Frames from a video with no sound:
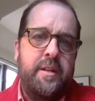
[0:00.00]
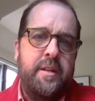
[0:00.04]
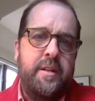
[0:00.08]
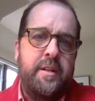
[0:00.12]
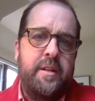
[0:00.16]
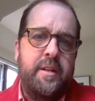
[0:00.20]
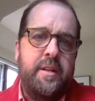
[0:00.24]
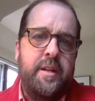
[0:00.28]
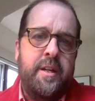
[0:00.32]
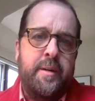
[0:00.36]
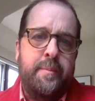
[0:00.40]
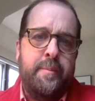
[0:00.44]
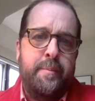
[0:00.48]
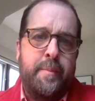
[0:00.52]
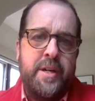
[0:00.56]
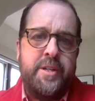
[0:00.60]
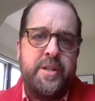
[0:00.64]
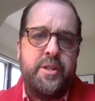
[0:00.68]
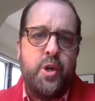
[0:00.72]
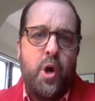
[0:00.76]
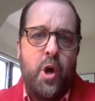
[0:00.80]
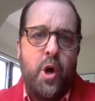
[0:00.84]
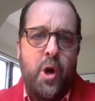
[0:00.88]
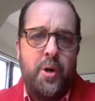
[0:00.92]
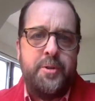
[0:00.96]
in a much
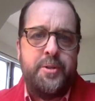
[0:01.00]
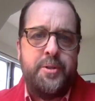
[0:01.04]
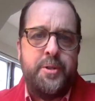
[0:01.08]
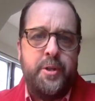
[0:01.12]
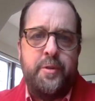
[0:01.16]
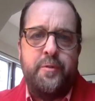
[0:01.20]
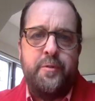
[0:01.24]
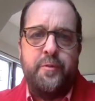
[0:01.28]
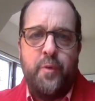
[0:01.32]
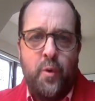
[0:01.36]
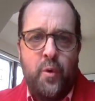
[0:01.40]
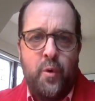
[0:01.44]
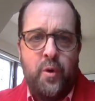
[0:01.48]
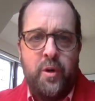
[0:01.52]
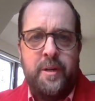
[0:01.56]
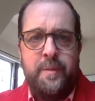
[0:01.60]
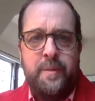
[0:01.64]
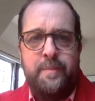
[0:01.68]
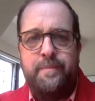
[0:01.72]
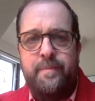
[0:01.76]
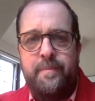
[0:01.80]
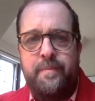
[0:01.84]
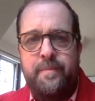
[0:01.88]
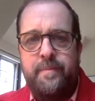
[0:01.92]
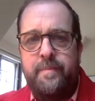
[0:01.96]
altered form.
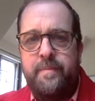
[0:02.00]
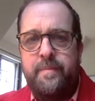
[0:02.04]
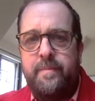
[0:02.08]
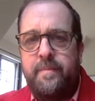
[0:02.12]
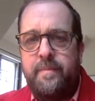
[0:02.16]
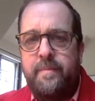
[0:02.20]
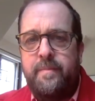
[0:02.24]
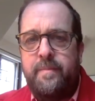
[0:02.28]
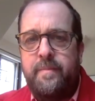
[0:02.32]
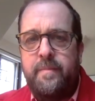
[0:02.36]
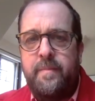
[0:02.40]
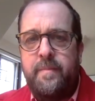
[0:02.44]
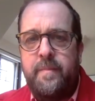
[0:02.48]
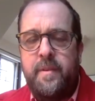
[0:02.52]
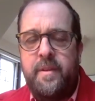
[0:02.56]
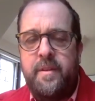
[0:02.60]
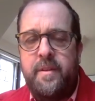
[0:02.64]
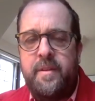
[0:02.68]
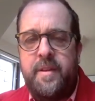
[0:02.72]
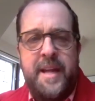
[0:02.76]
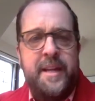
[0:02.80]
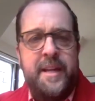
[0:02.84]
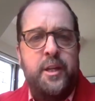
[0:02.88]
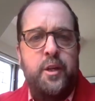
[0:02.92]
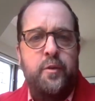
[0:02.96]

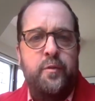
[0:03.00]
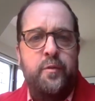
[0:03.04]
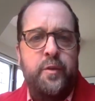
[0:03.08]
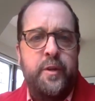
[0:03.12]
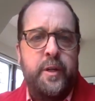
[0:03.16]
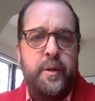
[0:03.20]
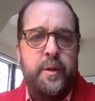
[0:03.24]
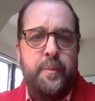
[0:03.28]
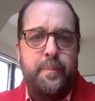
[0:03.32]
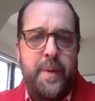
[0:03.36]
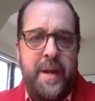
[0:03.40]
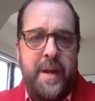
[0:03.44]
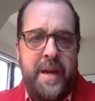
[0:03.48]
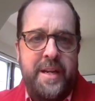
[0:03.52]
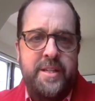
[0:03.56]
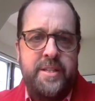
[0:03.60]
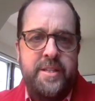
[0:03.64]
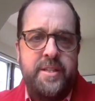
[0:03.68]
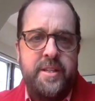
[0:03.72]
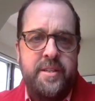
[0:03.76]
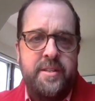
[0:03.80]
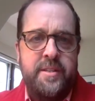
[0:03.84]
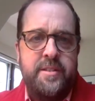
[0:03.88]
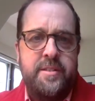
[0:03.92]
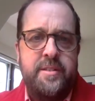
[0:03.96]
Thank you for your
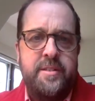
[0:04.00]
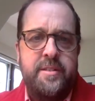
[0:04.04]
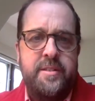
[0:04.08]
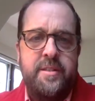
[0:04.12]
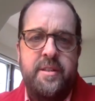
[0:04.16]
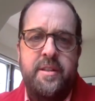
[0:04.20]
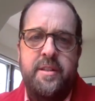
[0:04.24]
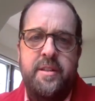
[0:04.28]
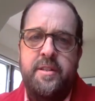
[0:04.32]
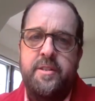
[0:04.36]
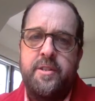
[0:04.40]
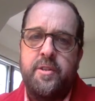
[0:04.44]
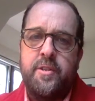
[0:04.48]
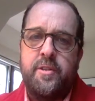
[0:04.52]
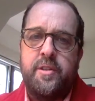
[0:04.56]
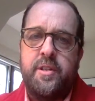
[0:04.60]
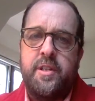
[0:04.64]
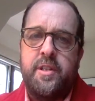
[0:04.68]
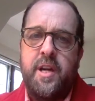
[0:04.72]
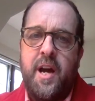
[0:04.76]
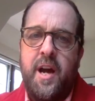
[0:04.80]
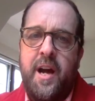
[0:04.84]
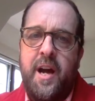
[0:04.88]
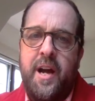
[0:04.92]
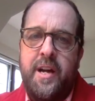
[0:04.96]
patience, your
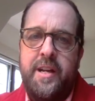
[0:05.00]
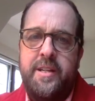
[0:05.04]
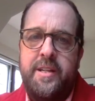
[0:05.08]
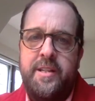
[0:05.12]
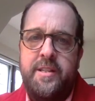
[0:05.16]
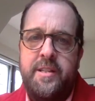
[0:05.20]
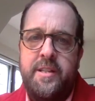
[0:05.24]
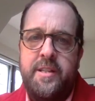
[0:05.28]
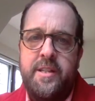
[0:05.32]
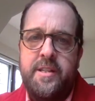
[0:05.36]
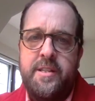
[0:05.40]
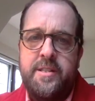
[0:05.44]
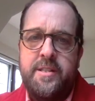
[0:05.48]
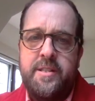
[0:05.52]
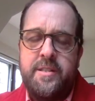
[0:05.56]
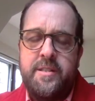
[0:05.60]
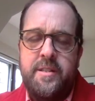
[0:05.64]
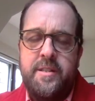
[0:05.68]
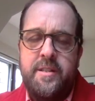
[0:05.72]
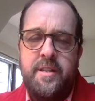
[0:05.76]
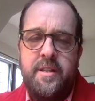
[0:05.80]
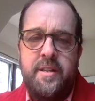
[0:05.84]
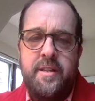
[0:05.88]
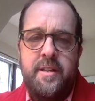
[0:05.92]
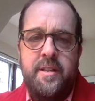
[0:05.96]
kindness,
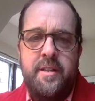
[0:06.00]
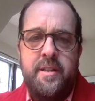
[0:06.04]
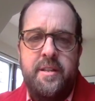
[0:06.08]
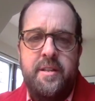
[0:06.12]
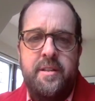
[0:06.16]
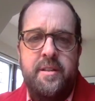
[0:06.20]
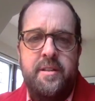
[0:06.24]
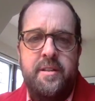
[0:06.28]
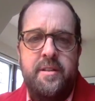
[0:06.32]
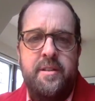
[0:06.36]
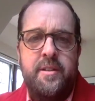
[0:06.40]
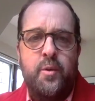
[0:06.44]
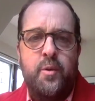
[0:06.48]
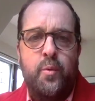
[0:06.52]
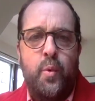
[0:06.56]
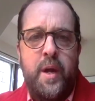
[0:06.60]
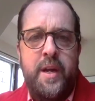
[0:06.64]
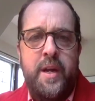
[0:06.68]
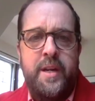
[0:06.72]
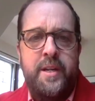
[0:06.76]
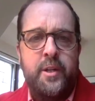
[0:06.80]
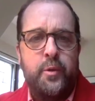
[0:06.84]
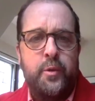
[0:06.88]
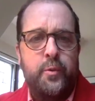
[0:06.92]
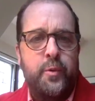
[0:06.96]
the way
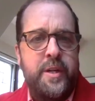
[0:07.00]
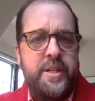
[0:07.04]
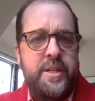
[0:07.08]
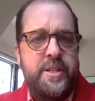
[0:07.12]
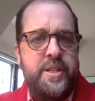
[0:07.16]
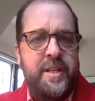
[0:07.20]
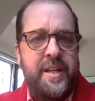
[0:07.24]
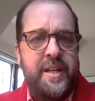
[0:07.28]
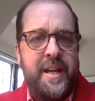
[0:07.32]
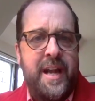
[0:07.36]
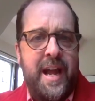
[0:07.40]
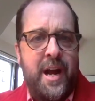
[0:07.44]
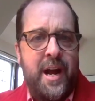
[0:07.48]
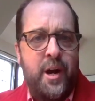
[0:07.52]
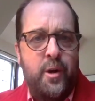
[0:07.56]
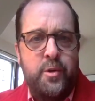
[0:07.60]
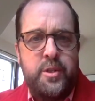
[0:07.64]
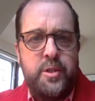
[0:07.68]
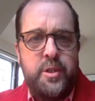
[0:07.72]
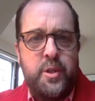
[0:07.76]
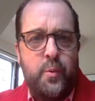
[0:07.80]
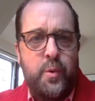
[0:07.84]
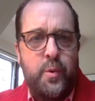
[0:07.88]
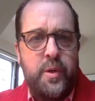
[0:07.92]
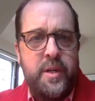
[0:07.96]
you're reaching out
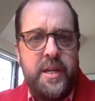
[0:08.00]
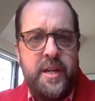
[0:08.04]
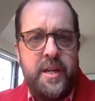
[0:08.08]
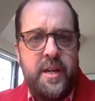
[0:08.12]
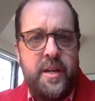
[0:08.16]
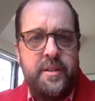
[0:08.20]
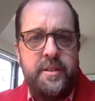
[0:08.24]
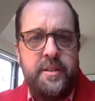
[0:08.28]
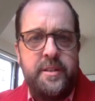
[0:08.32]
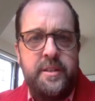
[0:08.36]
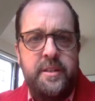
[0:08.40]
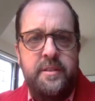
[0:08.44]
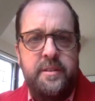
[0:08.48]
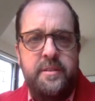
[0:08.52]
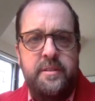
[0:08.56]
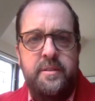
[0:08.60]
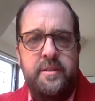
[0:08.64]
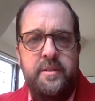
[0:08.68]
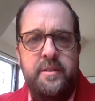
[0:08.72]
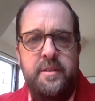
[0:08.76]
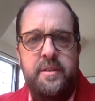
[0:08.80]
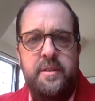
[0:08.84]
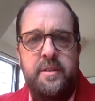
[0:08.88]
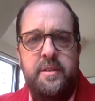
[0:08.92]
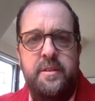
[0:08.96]
to one another
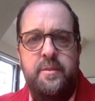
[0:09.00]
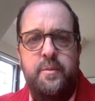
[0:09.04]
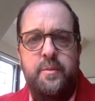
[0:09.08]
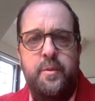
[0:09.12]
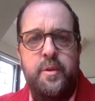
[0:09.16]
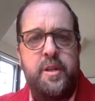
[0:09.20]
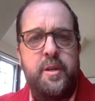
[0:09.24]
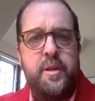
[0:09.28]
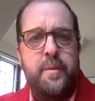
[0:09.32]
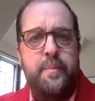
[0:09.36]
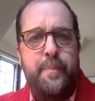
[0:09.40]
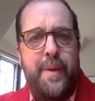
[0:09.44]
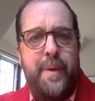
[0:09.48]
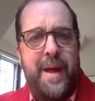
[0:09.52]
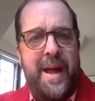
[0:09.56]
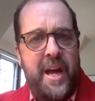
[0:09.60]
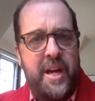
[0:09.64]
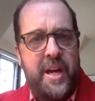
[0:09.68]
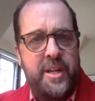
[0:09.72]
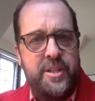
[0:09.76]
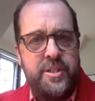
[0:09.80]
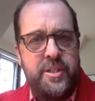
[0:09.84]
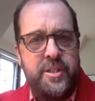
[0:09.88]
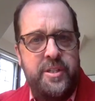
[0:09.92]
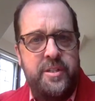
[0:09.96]
with
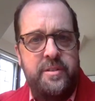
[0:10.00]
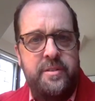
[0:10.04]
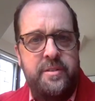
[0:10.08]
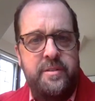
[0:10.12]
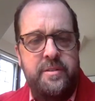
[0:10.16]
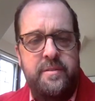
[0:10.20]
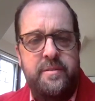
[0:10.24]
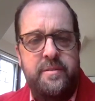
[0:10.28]
compassion,